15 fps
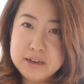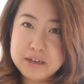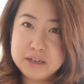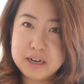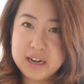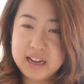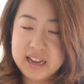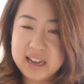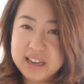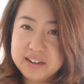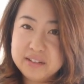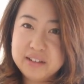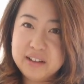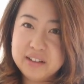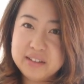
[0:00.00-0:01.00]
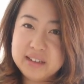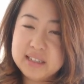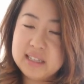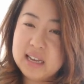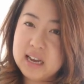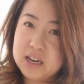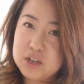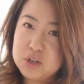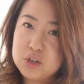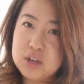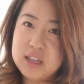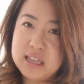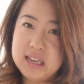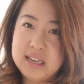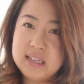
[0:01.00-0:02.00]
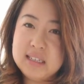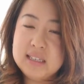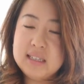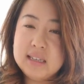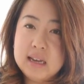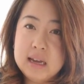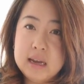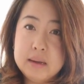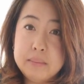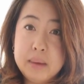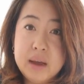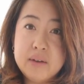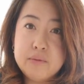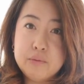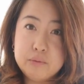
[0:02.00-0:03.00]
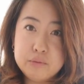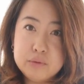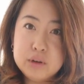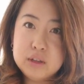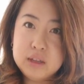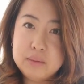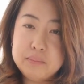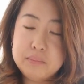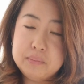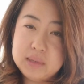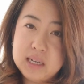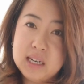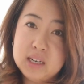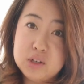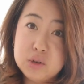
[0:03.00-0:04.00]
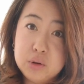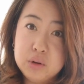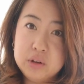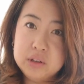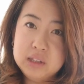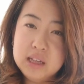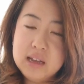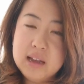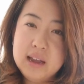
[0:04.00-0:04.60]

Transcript: trying to handle all these extra things have really taken a toll.